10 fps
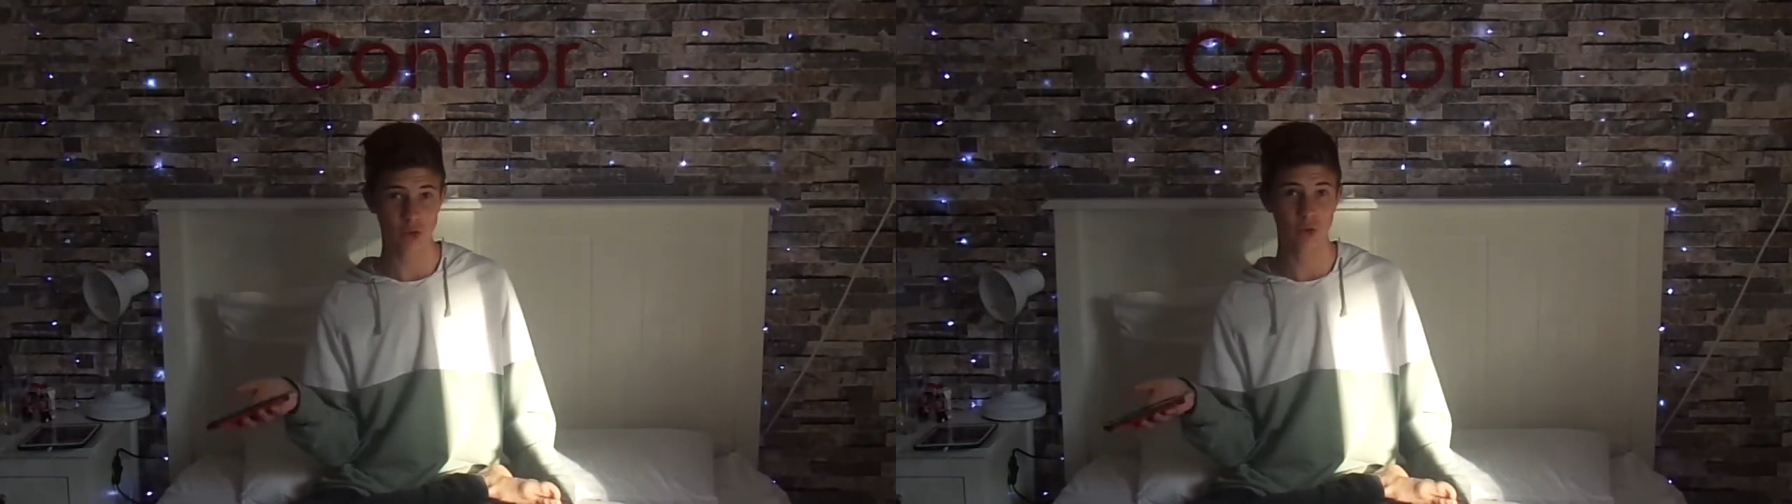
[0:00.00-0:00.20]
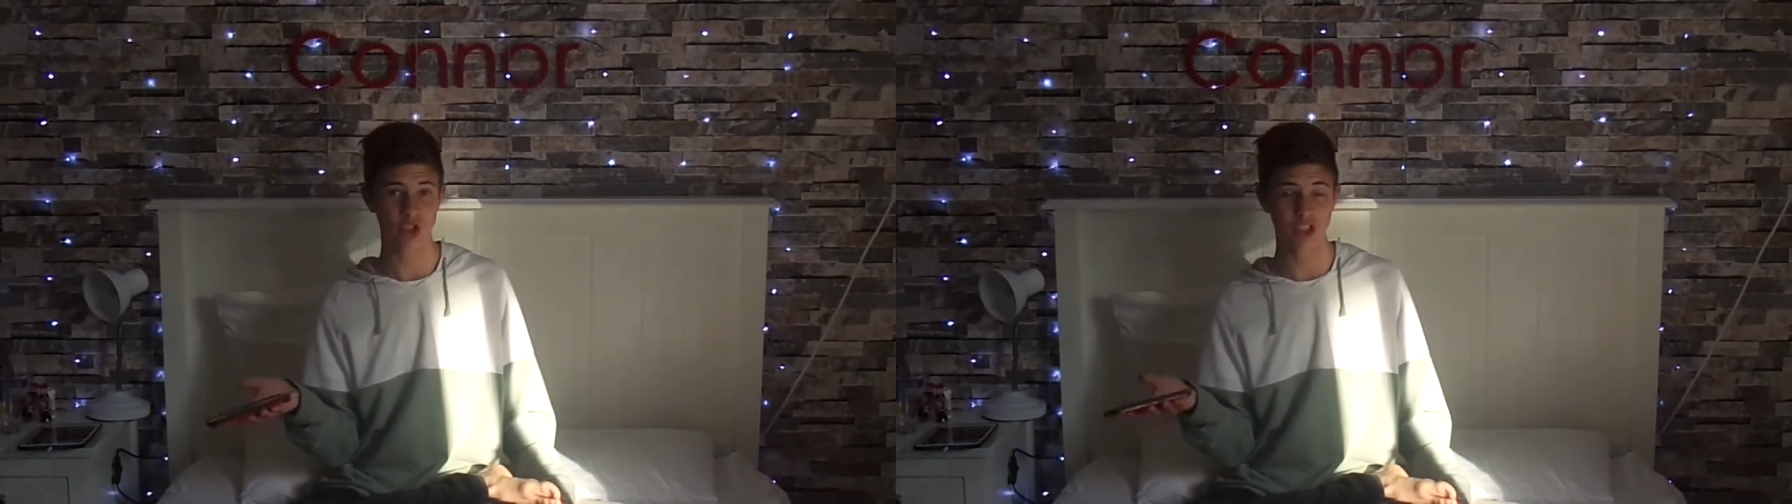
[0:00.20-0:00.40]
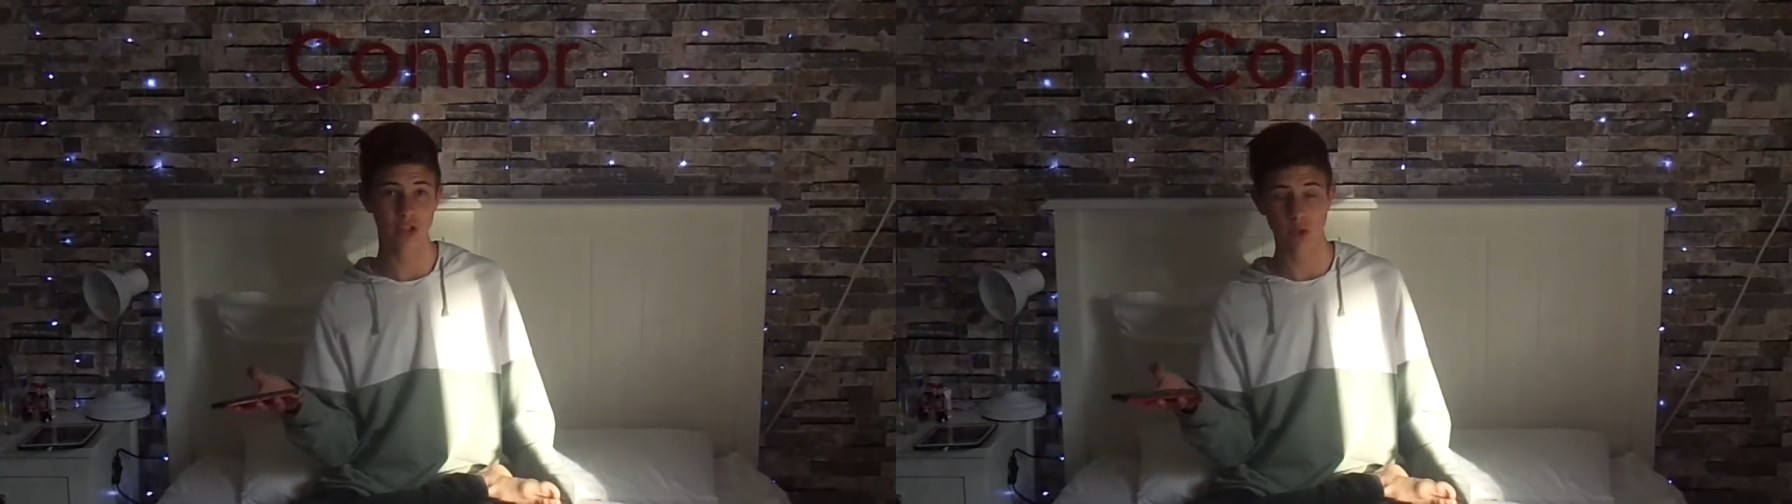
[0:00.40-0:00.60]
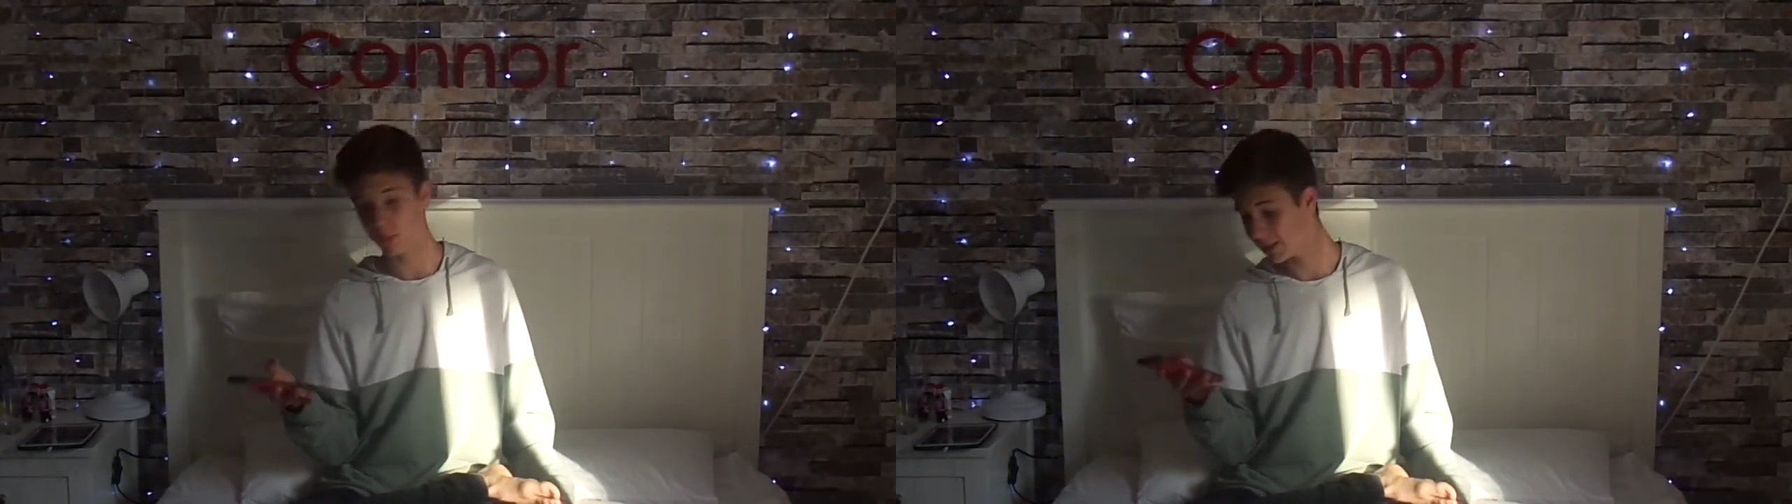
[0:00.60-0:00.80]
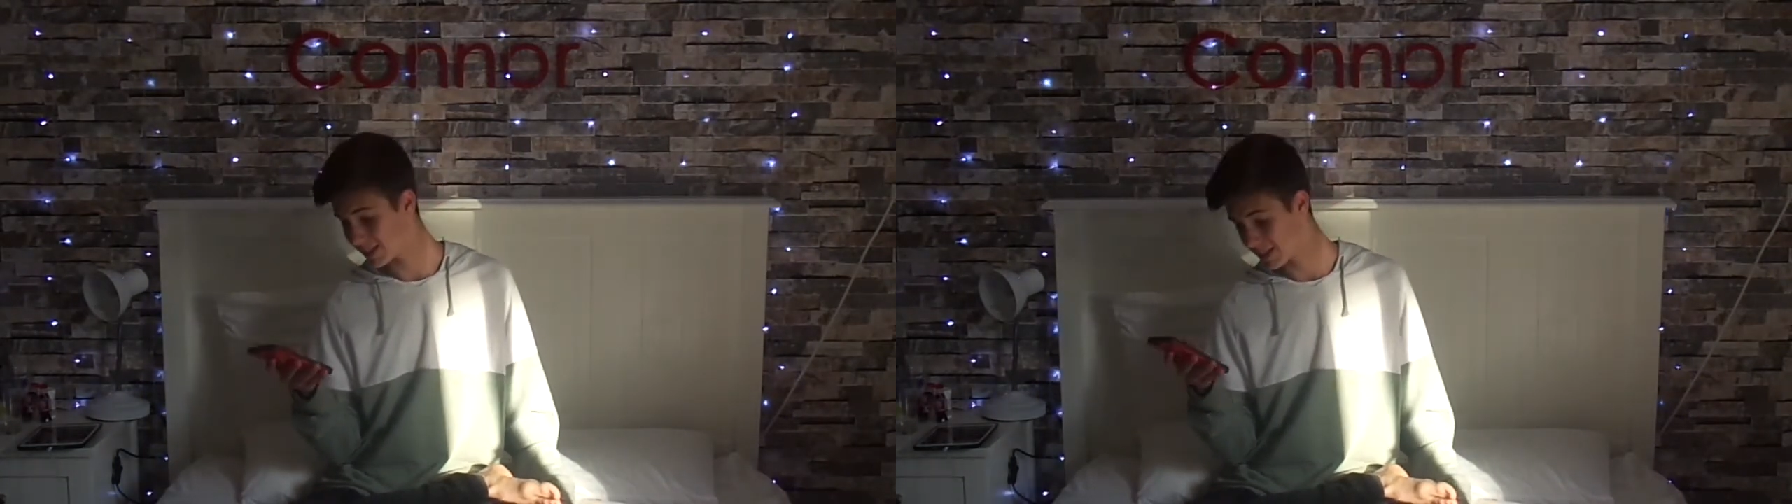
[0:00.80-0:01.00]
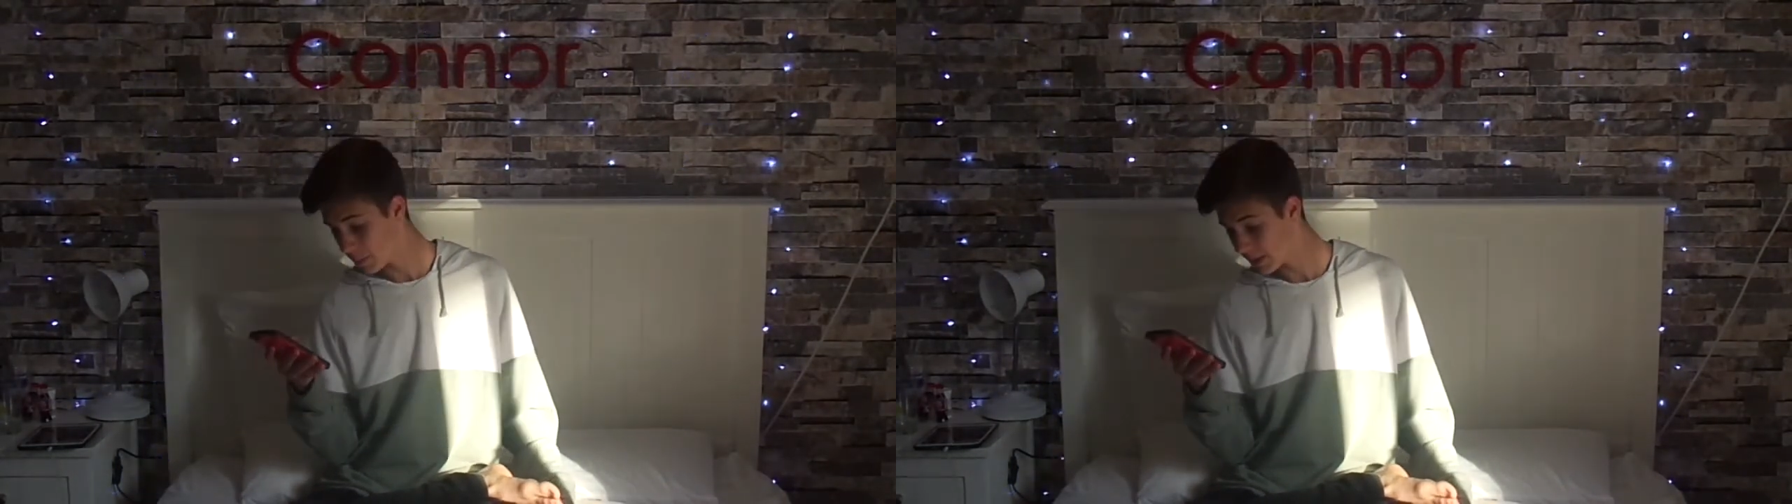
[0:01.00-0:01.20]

sushi, so pizza.